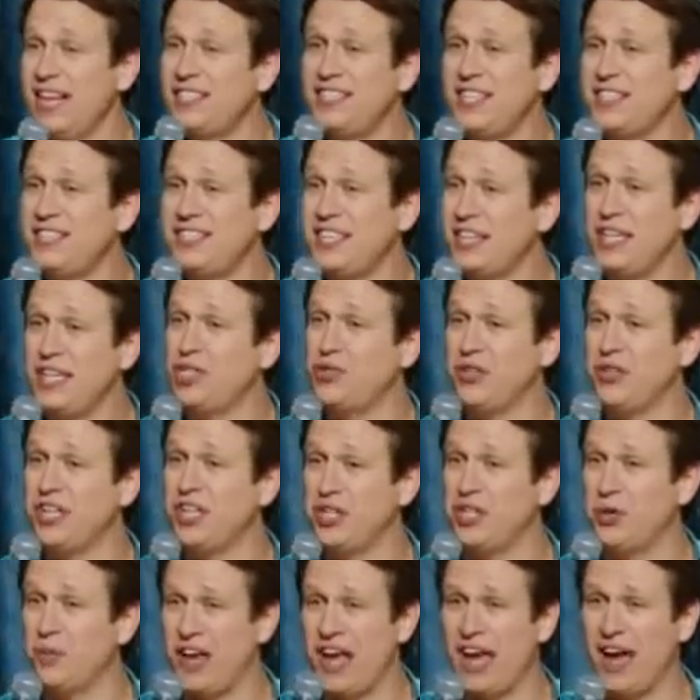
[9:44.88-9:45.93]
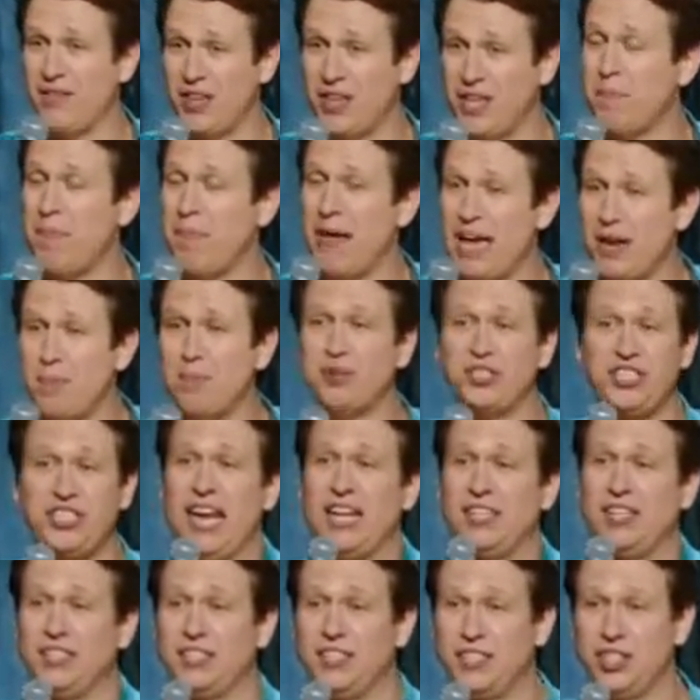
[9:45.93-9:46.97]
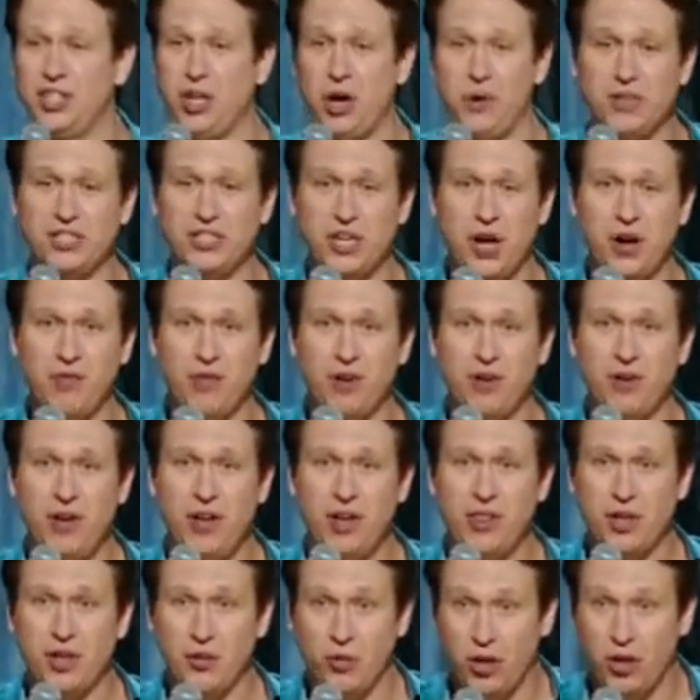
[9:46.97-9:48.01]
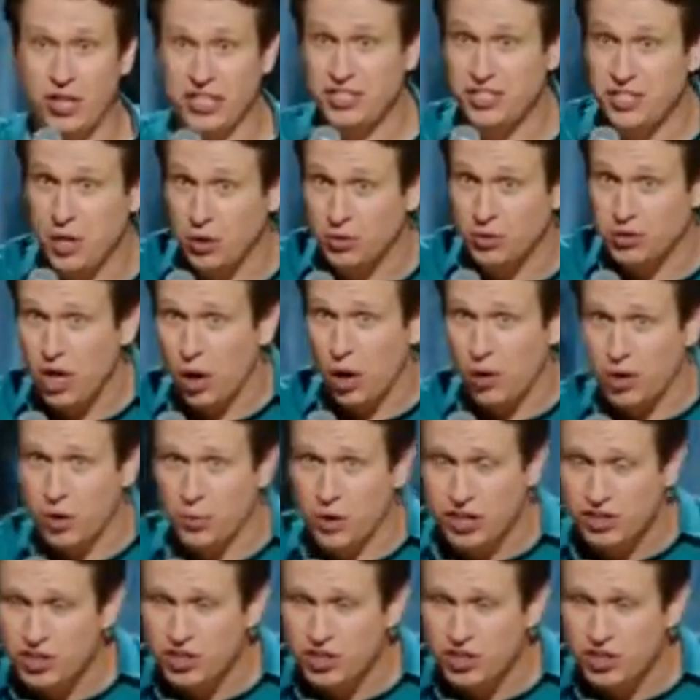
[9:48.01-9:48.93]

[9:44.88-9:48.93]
a silly tradition we have, that the band pretends the show is over. The Rolling Stones go in the wings